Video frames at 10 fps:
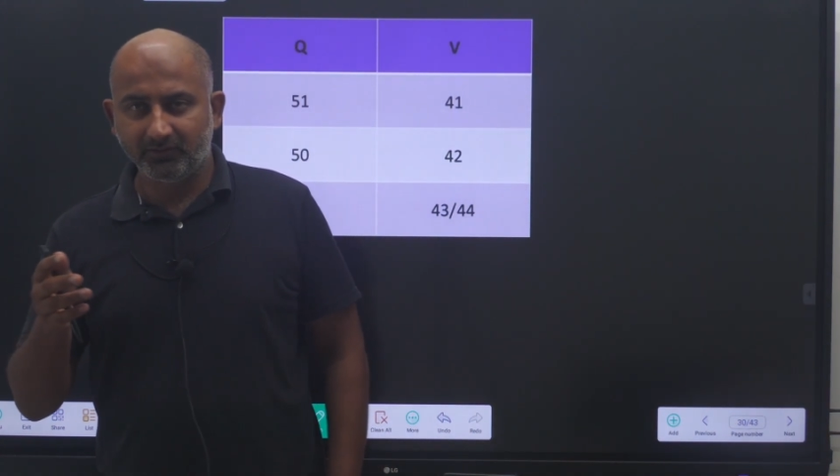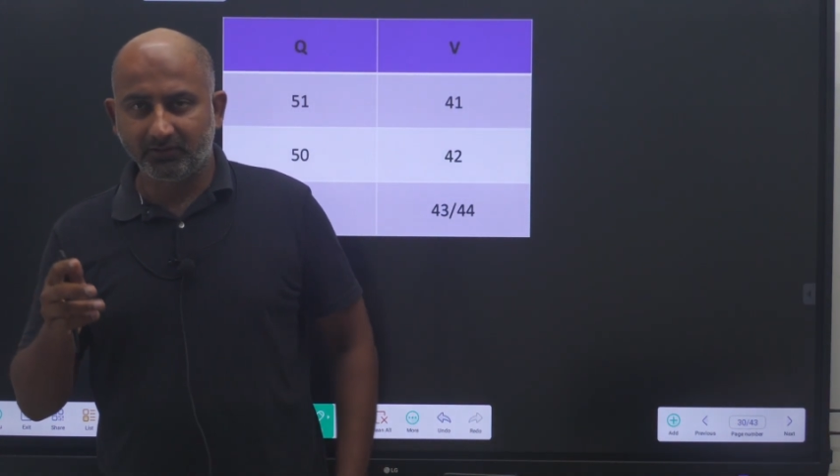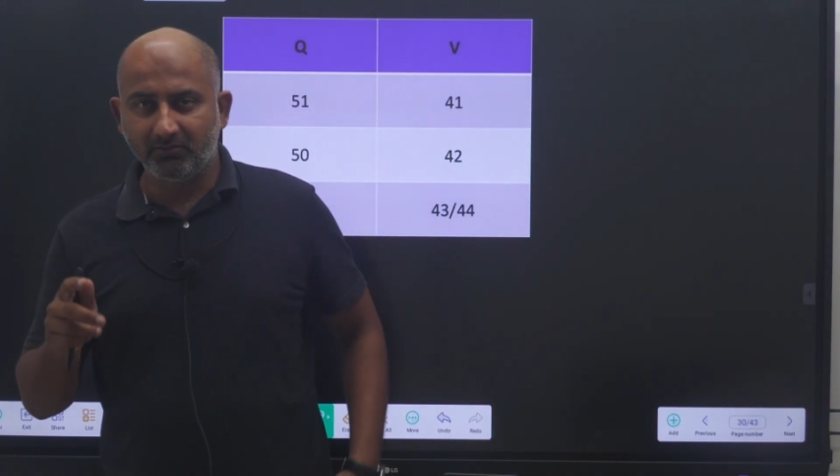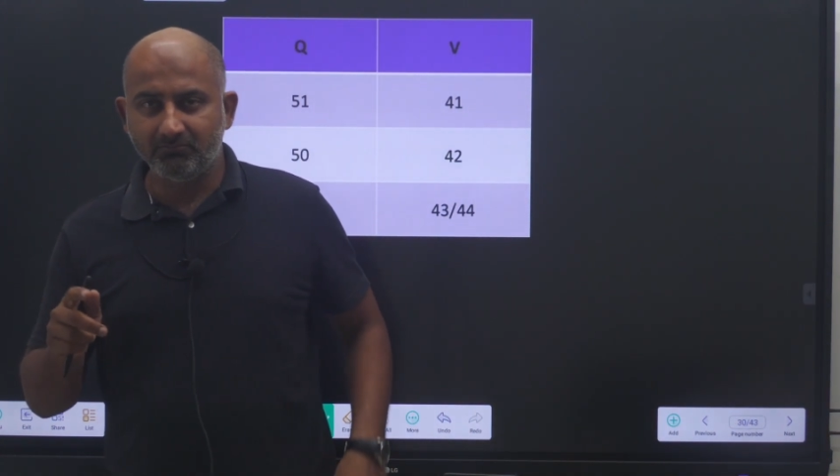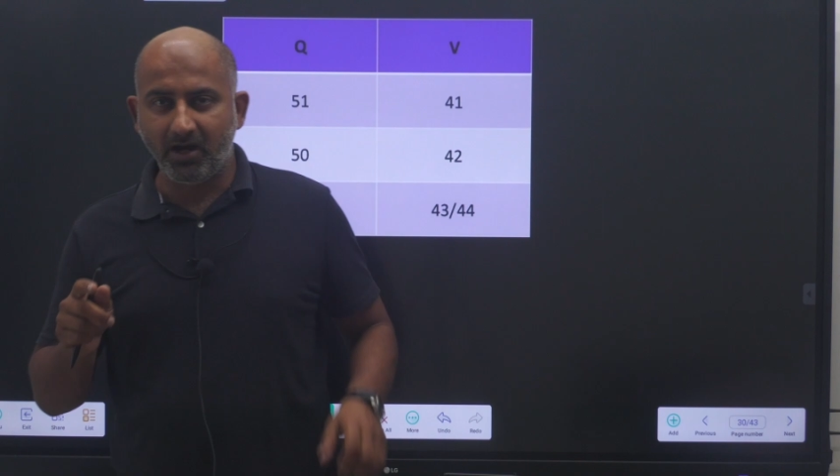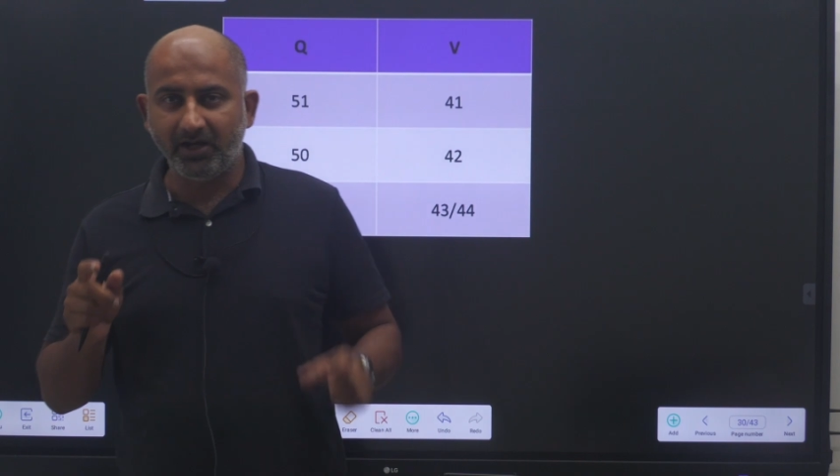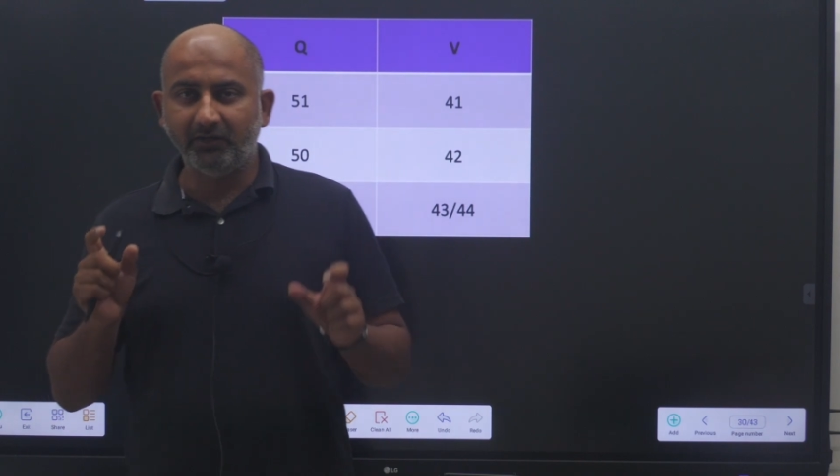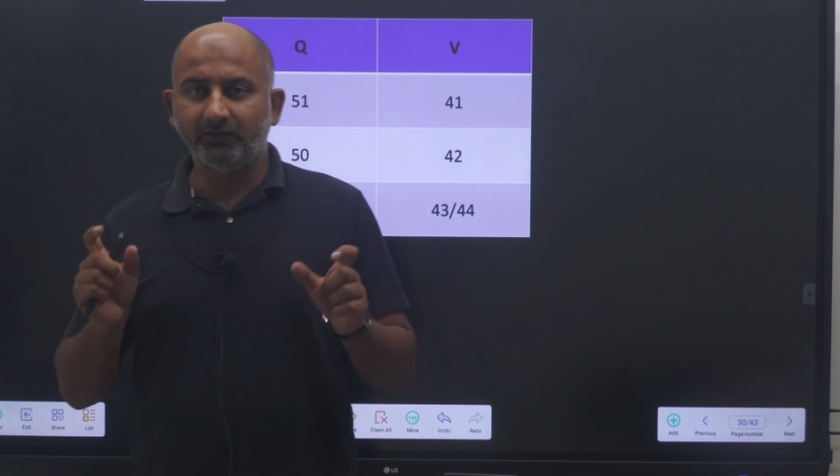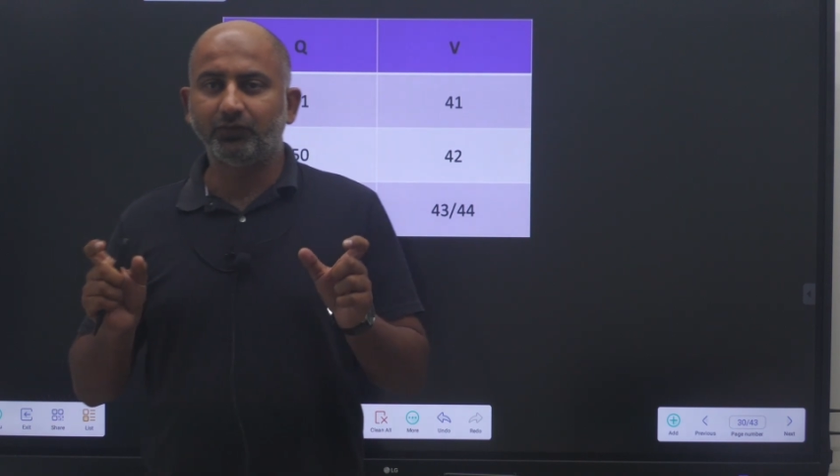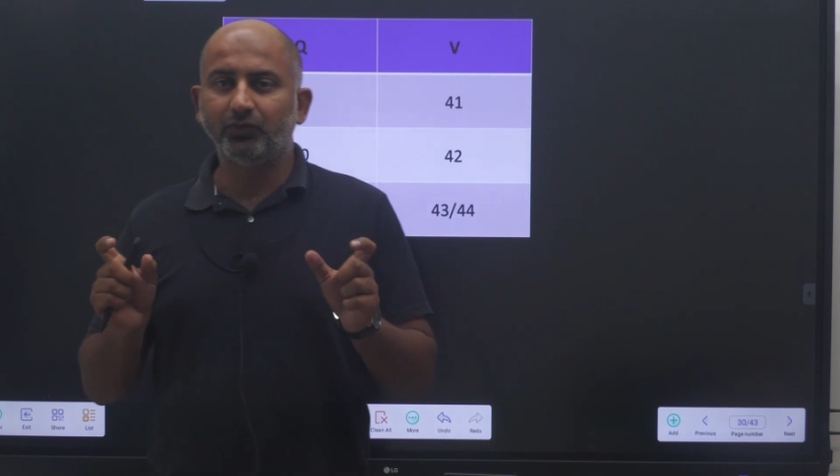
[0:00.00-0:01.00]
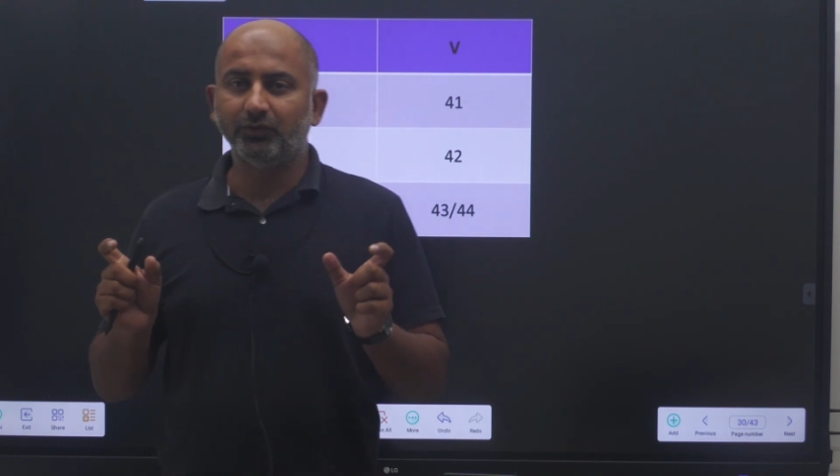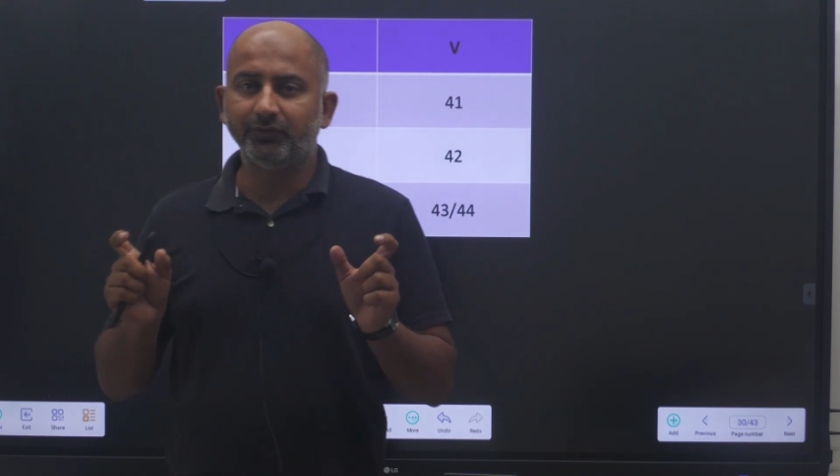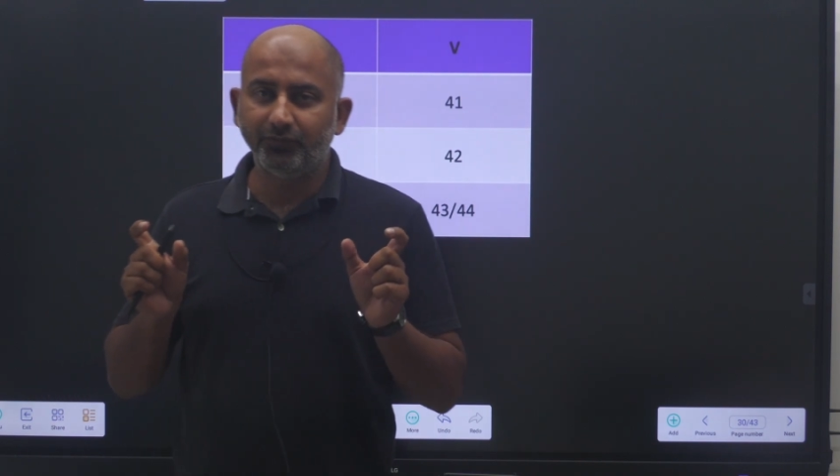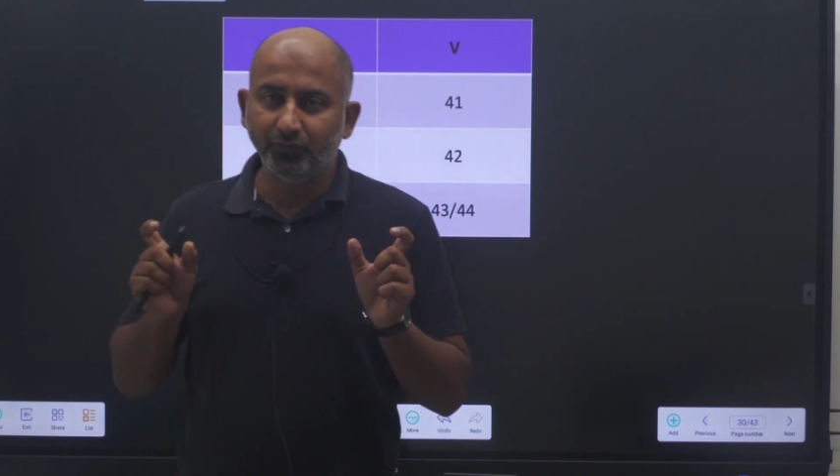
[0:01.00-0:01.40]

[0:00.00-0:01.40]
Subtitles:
the combined score of